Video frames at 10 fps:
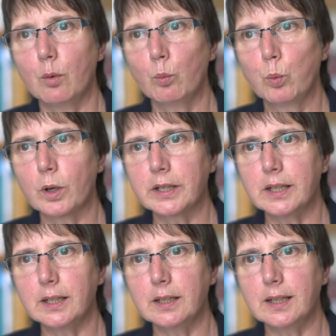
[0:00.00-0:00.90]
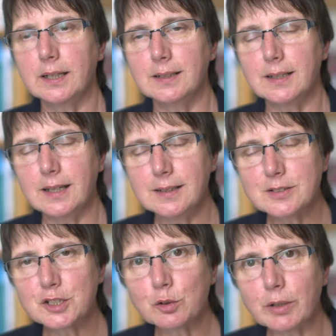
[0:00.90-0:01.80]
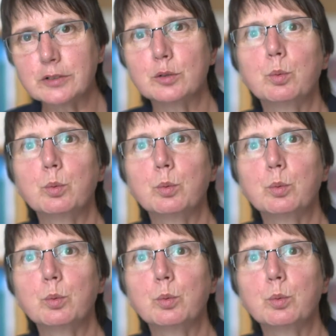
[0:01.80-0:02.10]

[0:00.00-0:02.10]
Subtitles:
working in an integrated